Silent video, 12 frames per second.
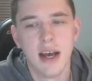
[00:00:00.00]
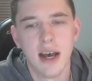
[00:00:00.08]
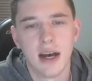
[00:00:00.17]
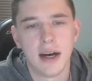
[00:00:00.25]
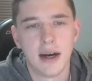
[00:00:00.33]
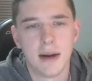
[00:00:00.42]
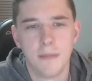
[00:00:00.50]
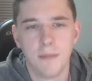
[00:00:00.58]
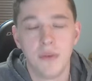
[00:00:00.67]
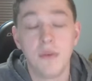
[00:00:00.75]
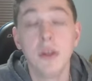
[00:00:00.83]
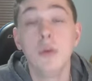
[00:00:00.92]
Um,
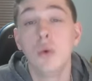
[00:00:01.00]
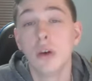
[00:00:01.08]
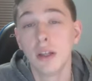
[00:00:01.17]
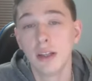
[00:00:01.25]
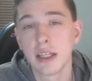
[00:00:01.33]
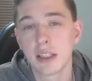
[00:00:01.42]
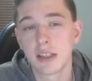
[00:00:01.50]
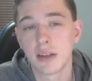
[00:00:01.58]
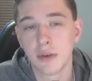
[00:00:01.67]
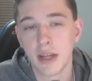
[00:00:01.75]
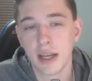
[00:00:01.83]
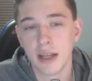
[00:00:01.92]
if you would like to
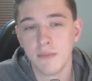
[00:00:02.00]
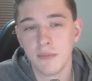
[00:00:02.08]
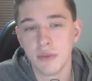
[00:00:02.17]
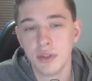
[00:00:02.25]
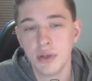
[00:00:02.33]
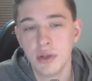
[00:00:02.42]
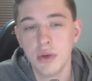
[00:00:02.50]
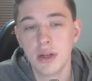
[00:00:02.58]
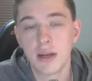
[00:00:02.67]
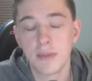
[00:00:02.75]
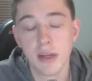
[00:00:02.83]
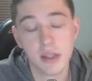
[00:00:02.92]
donate, do it
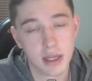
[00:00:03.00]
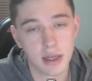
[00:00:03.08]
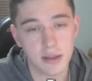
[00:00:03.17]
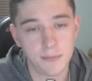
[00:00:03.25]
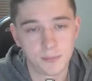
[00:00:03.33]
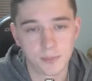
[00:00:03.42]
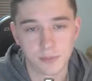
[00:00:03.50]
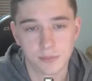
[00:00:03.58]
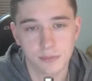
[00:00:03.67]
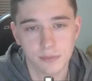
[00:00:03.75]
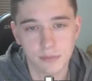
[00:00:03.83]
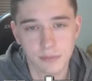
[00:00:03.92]
on my channel.
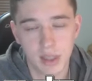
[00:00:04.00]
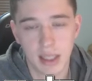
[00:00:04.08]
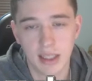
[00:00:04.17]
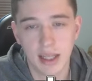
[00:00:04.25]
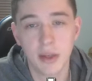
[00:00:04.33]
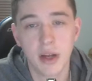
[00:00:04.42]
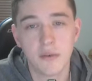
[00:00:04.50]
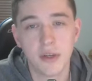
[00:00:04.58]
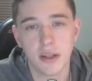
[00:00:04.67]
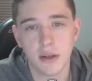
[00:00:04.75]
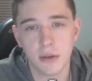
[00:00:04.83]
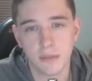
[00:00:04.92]
And let me know if you
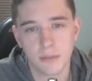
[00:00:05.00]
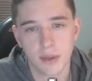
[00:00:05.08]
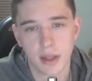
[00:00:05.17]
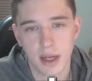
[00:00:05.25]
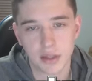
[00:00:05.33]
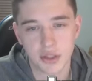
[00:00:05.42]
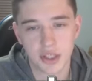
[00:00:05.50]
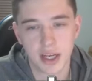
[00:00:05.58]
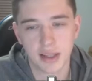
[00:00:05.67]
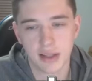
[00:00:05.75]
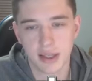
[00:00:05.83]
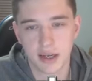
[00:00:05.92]
do. I'll
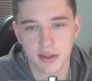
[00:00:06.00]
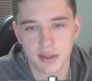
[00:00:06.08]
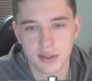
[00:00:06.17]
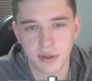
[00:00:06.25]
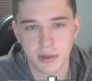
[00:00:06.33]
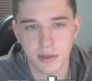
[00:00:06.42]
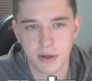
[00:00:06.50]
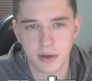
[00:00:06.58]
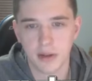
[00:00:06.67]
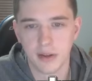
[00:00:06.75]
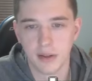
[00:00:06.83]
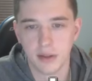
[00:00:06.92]
check at the end of the stream here
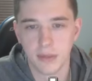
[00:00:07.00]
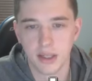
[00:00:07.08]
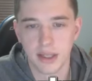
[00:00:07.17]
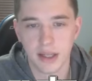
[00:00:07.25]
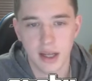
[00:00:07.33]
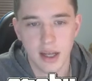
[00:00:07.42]
in a little bit.